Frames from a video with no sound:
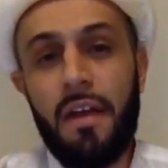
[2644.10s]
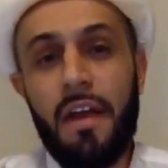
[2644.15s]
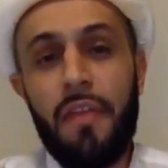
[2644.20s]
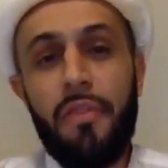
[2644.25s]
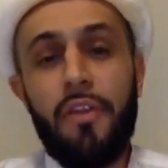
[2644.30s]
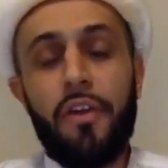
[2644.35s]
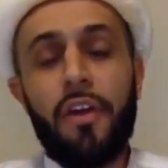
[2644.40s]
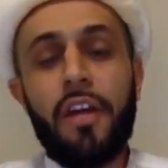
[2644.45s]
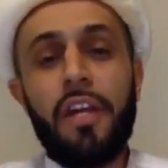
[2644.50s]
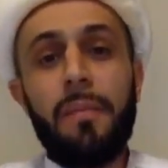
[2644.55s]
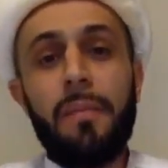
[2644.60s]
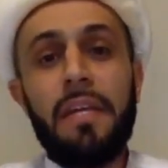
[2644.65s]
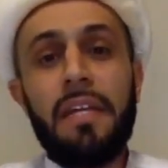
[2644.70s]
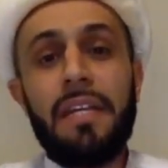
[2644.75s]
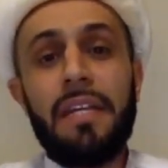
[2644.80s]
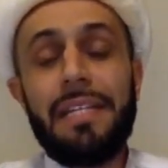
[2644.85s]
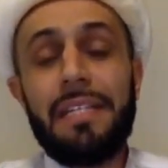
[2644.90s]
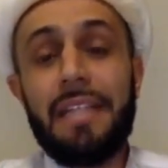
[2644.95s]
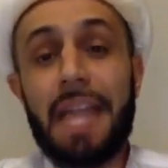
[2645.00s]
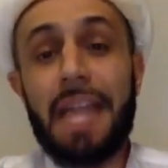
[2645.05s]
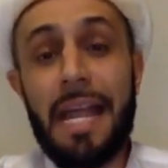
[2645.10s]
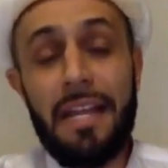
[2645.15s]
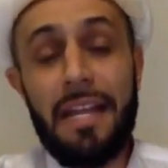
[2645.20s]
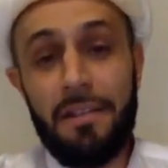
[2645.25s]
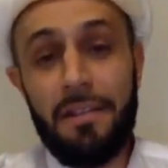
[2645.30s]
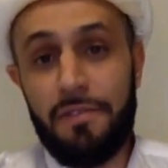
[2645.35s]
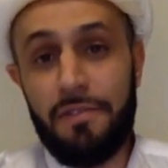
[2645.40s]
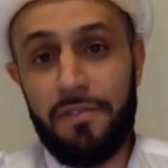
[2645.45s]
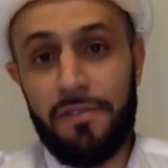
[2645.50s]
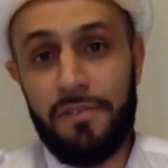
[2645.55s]
they're going to be in a
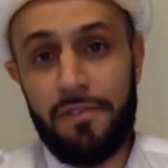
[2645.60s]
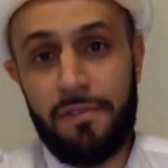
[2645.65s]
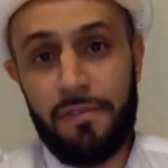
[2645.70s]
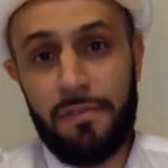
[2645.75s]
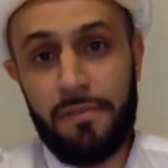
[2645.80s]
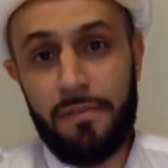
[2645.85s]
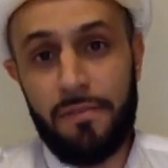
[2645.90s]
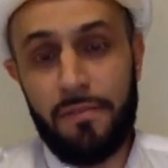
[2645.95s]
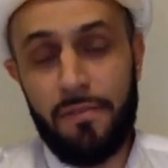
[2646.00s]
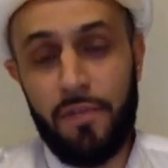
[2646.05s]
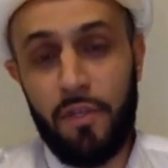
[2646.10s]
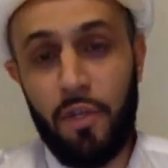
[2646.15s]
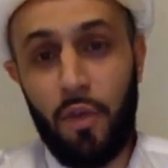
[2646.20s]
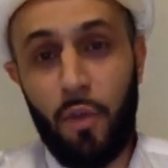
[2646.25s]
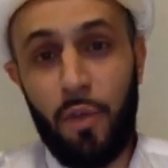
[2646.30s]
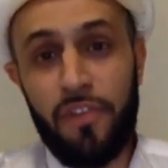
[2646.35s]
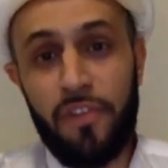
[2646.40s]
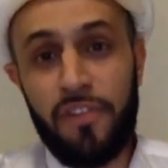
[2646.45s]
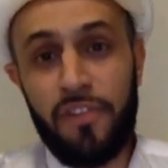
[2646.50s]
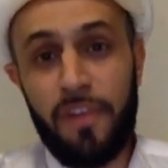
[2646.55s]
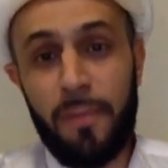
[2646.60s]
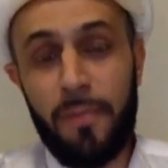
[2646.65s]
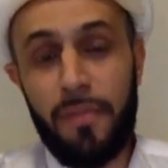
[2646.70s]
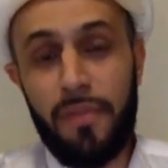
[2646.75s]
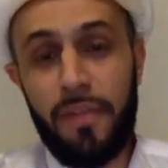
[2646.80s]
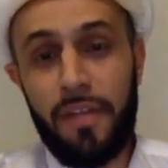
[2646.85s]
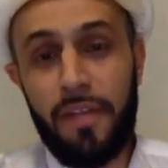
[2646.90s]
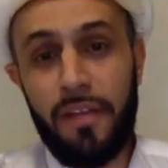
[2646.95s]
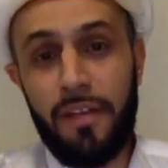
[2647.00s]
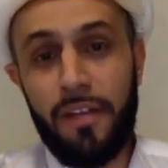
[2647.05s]
daze. You know when
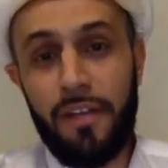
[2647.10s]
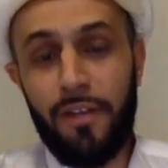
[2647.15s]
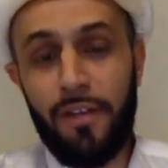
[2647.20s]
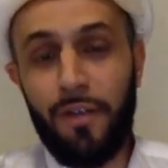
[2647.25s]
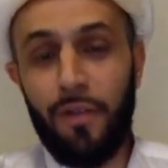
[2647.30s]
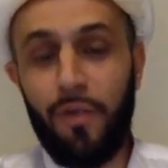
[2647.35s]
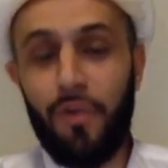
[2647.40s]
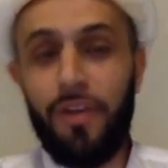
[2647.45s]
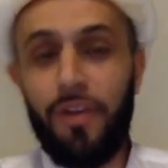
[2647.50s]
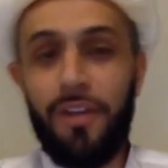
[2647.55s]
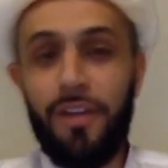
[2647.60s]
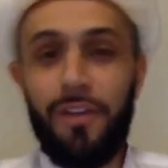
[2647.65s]
something, you know,